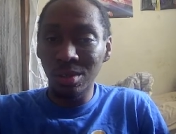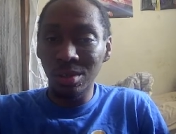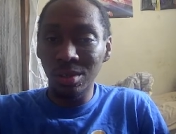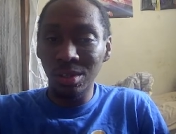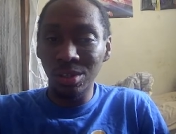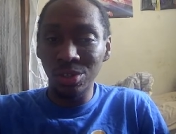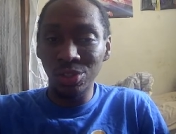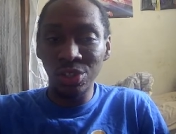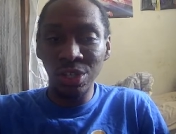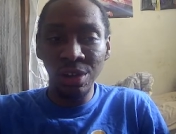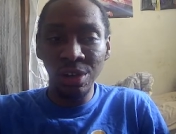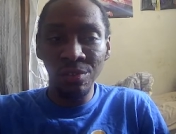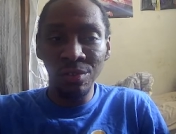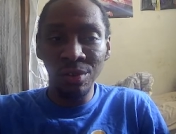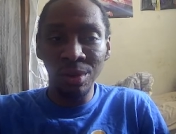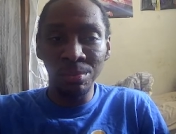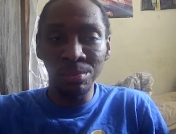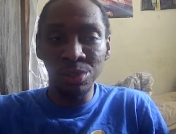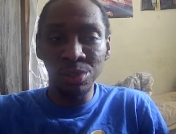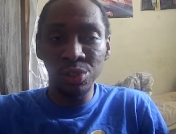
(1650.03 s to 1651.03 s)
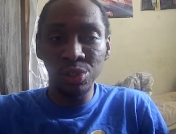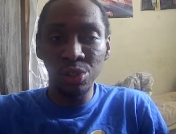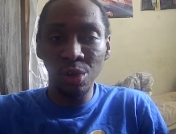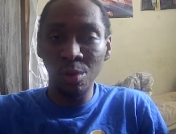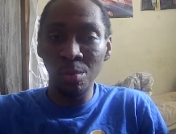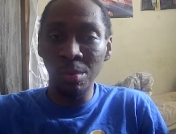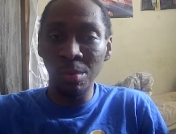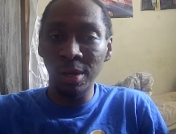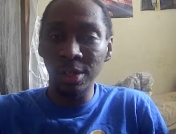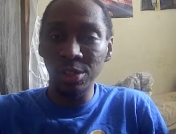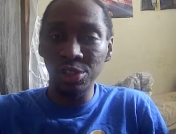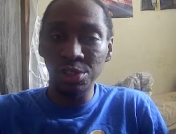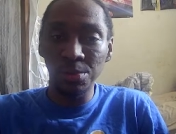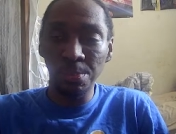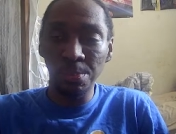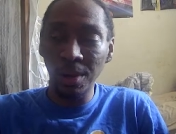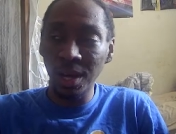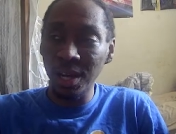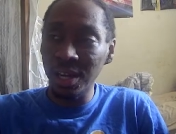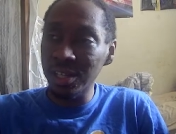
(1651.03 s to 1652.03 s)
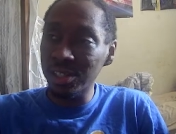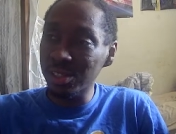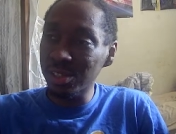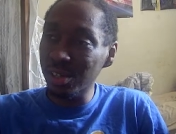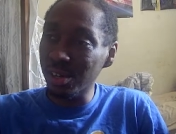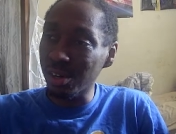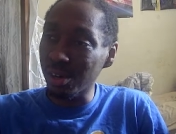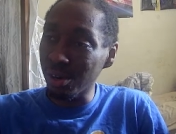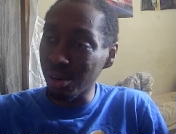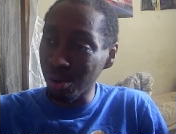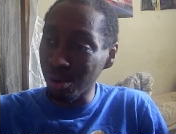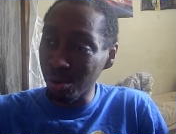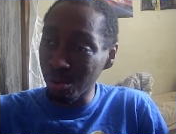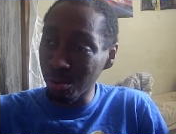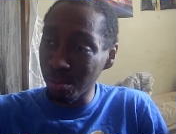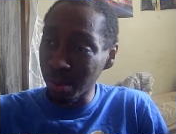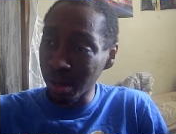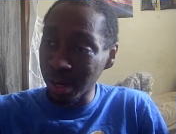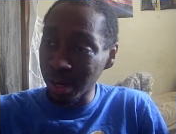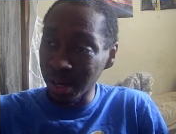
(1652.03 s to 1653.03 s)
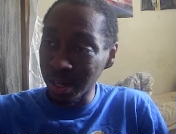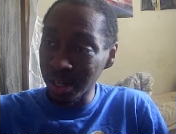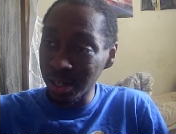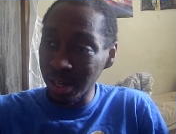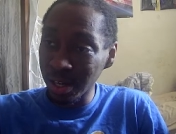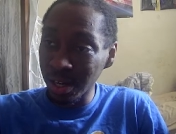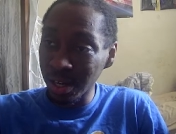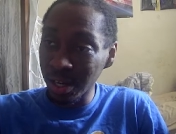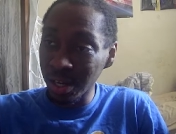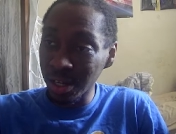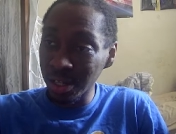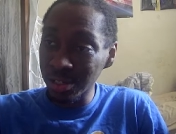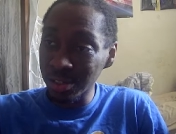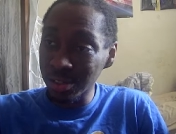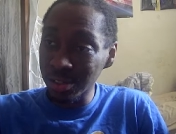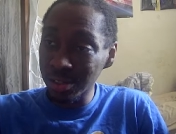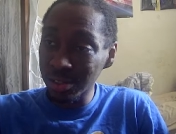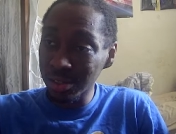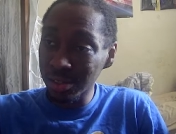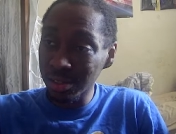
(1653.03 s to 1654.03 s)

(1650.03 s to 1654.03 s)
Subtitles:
Just giving them so much space. Oh, my days.